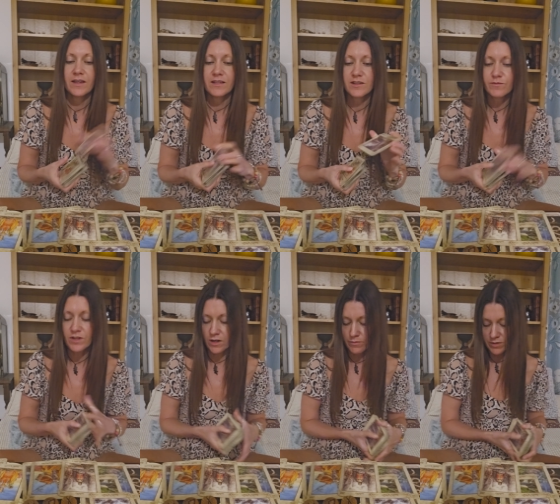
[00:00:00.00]
and
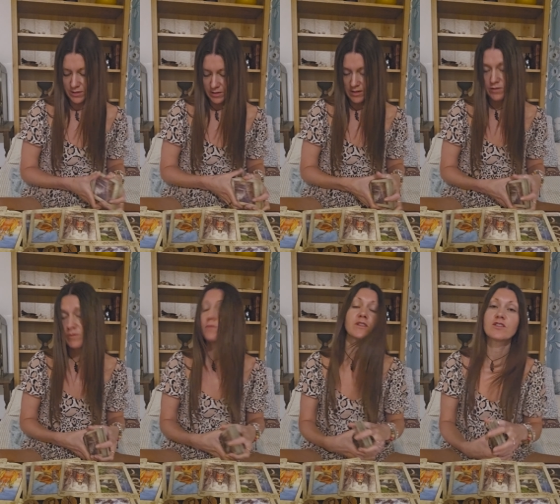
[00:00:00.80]
sometimes,
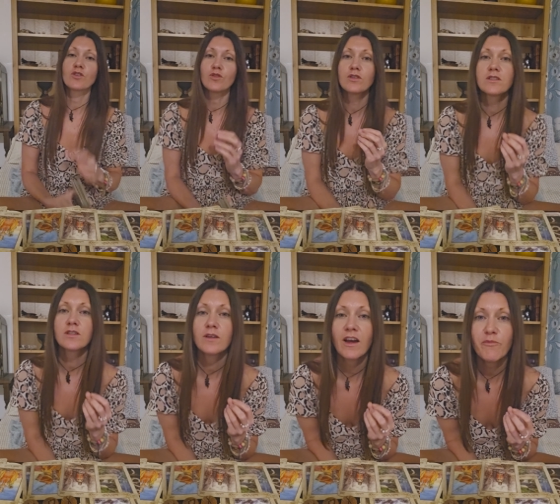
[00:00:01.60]
sometimes it's good
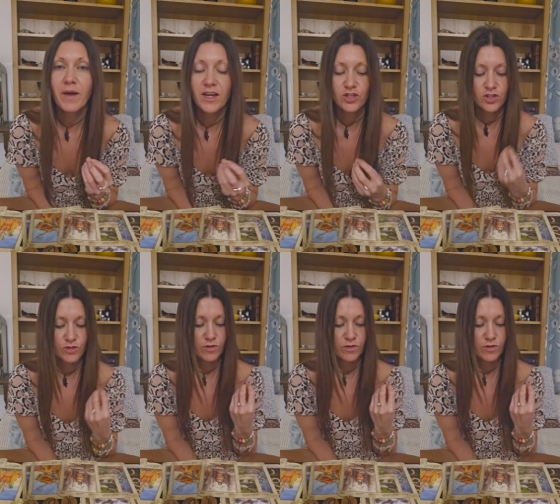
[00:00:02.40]
to have patience.